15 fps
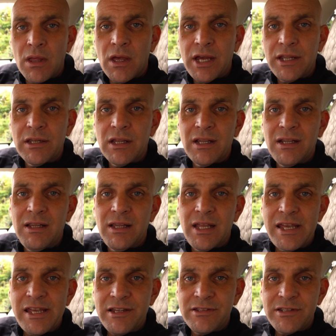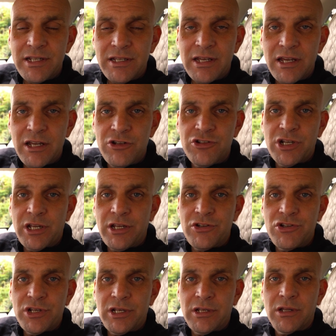and lazy gear
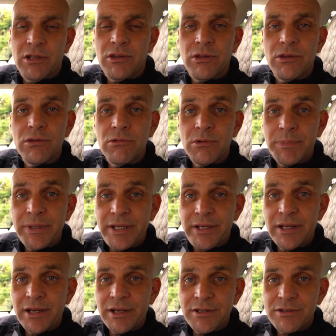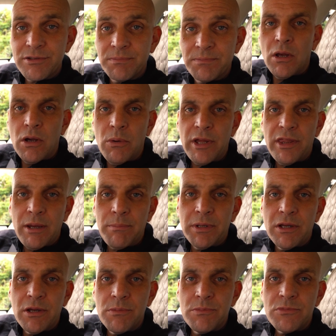changing that the Rapide has. Where that
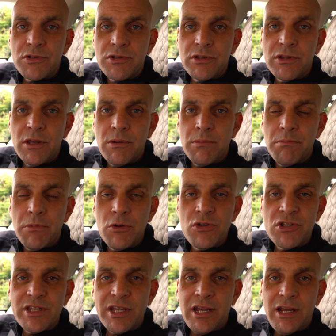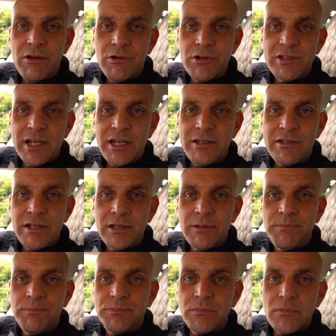becomes the most irritating
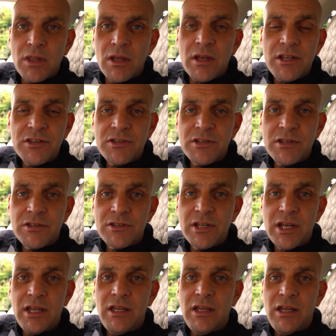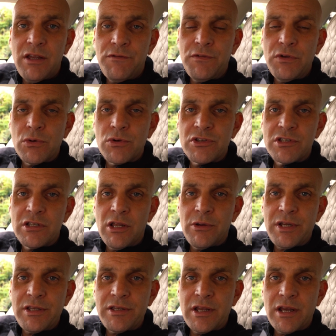is, say, if you're
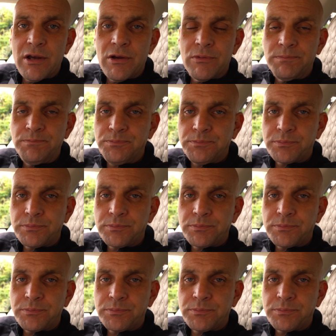slowing down